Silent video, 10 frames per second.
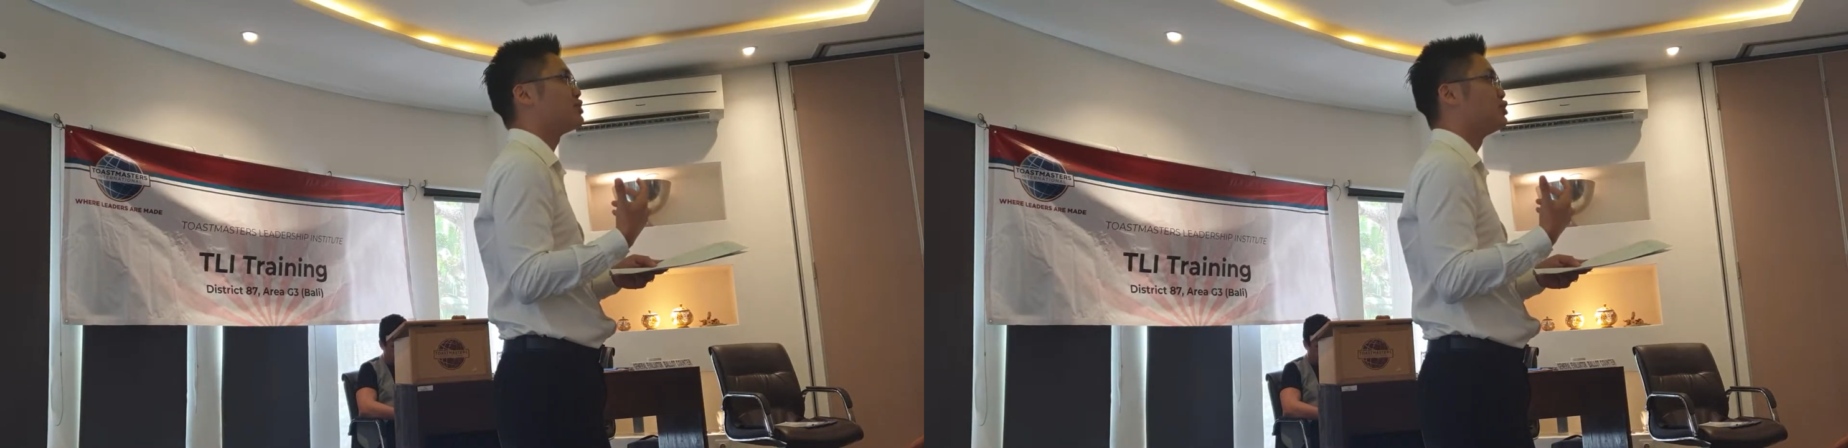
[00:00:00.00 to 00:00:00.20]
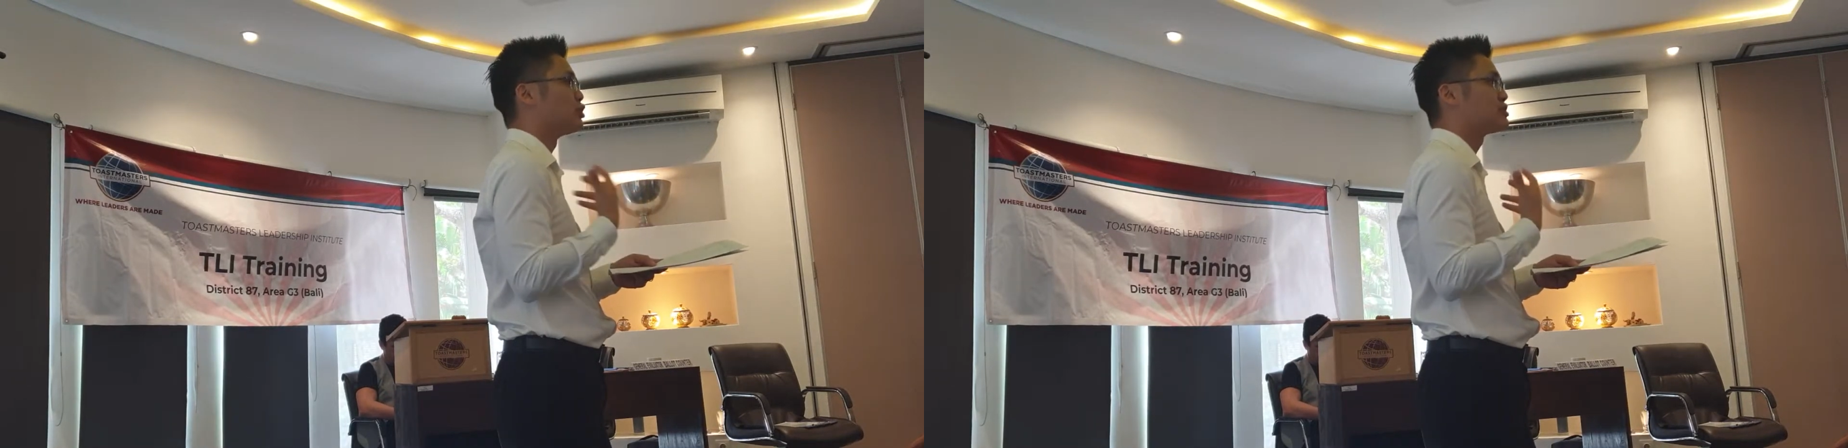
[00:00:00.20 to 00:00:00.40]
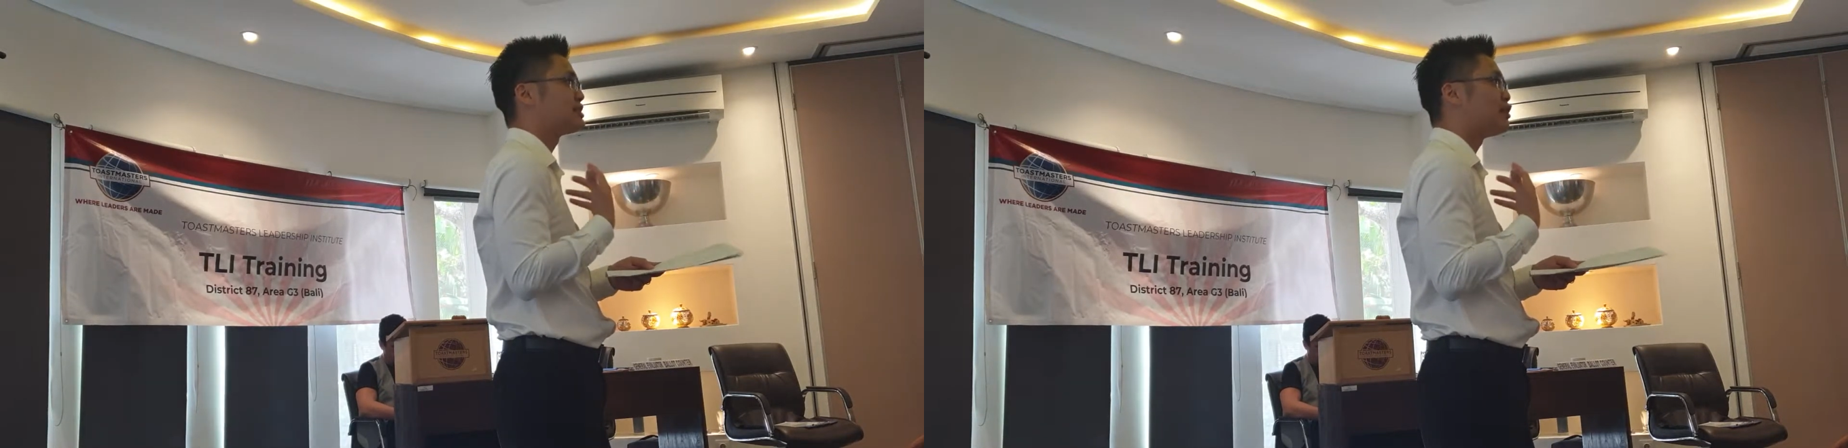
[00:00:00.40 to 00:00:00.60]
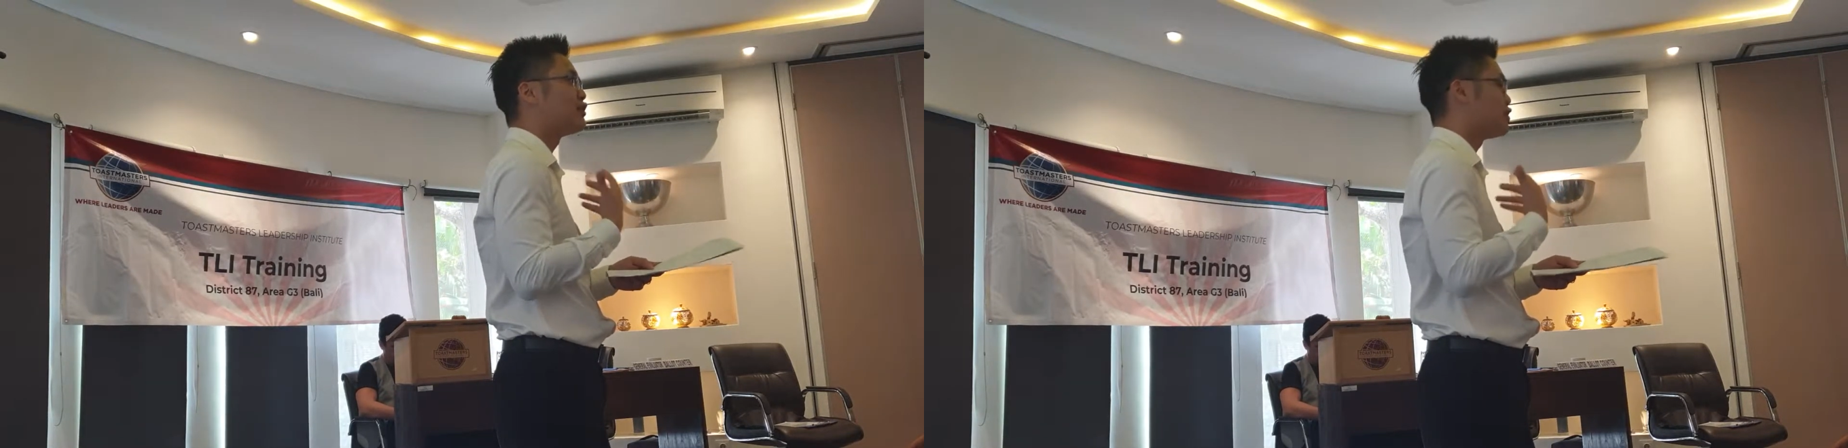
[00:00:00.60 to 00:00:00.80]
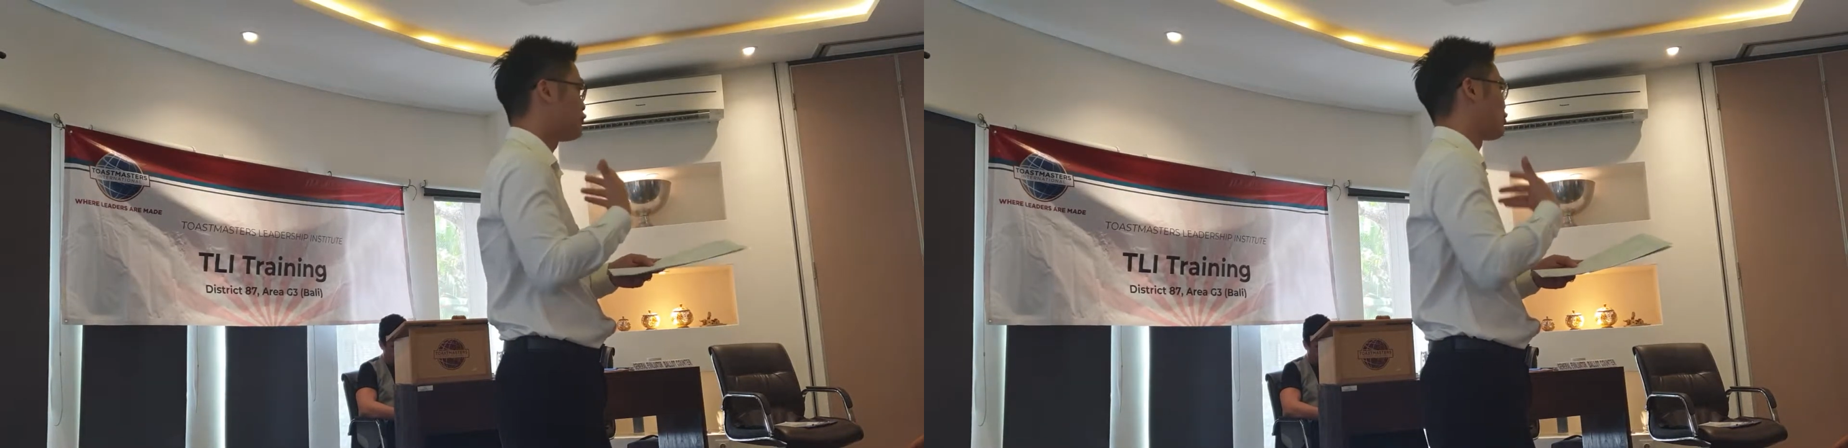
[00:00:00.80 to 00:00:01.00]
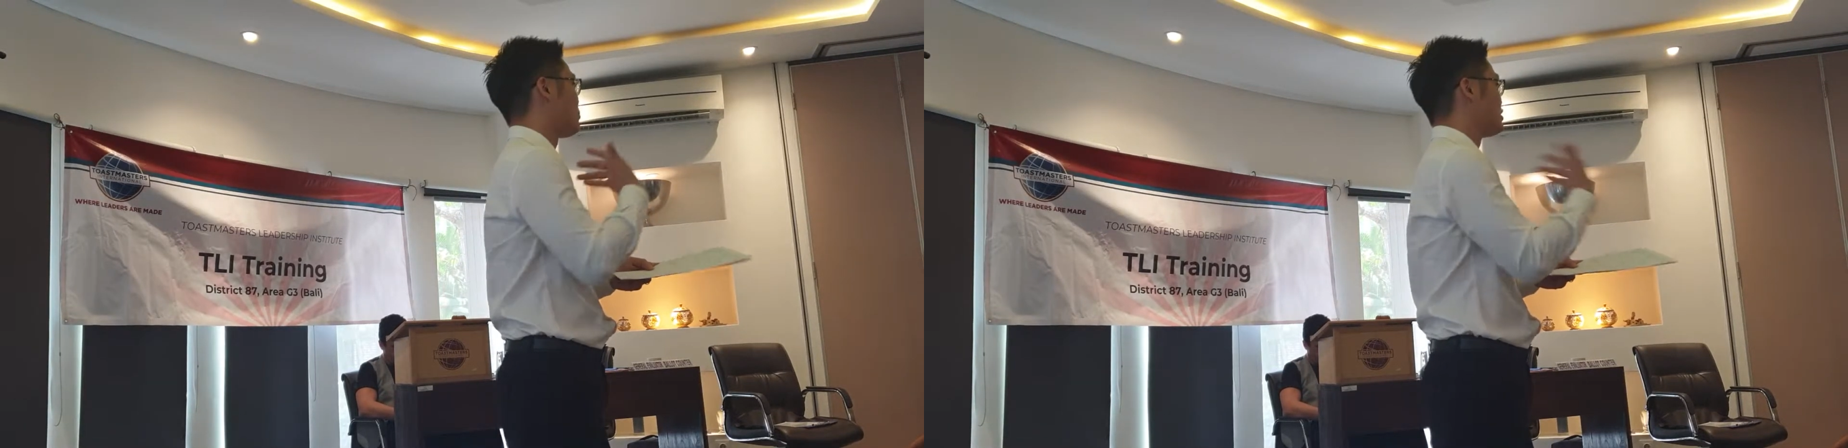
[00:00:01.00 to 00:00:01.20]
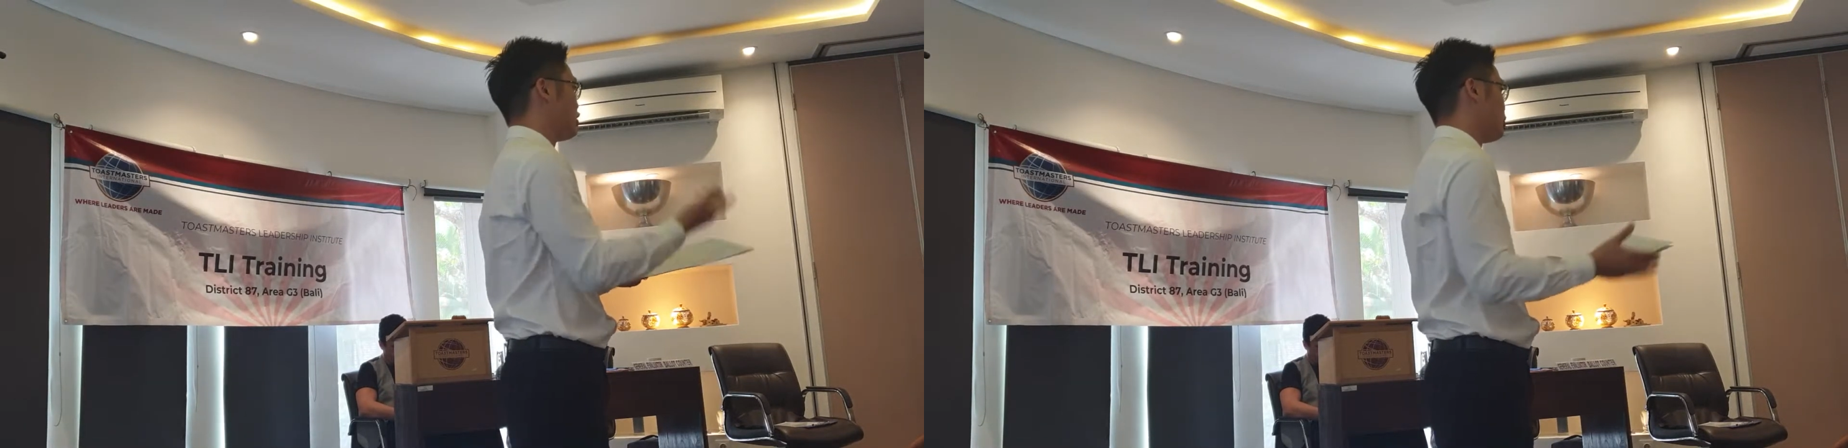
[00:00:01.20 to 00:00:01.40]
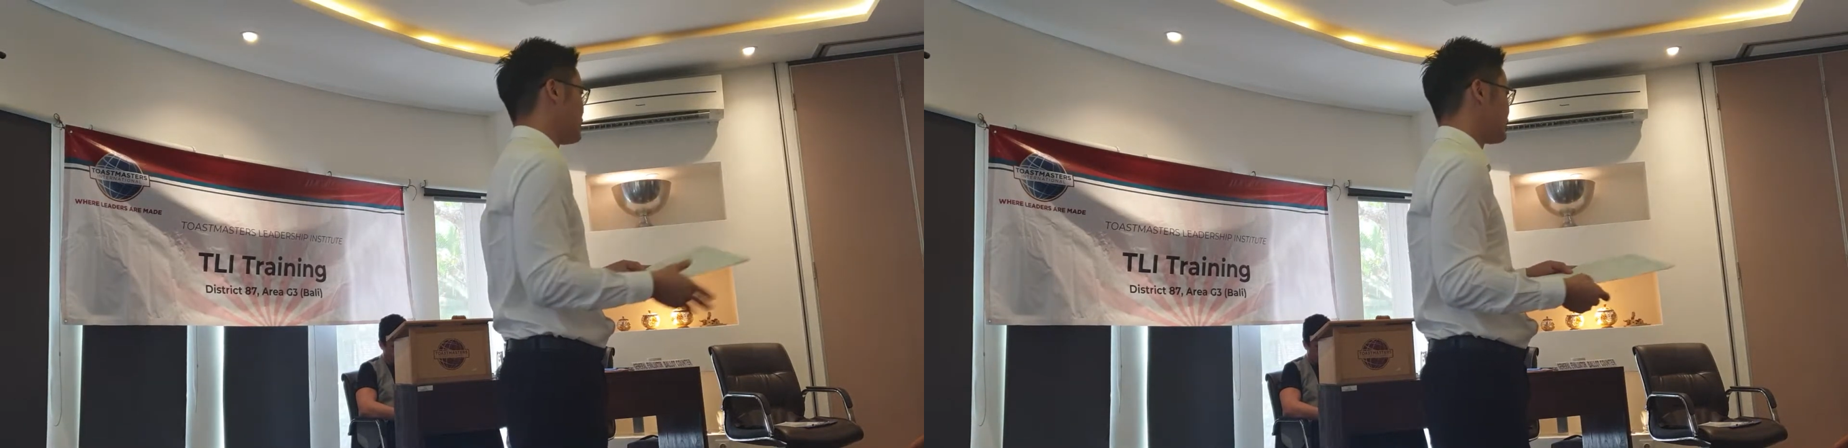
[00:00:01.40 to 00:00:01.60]
yourself from the
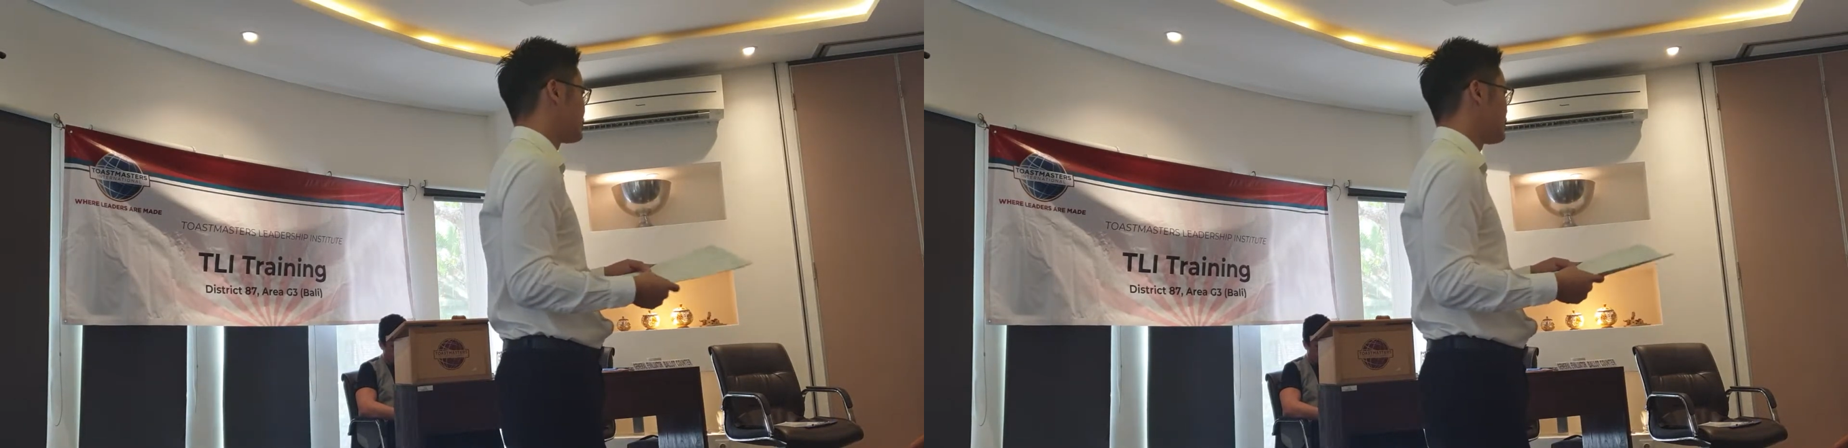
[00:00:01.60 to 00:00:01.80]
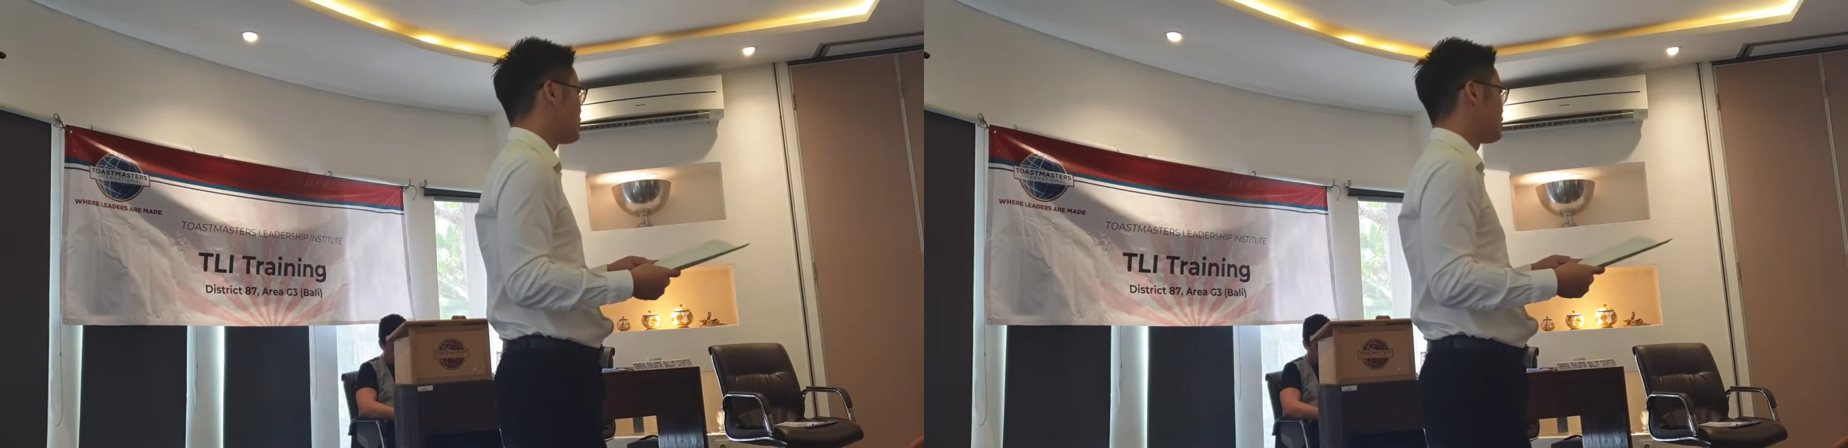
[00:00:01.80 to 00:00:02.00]
audience.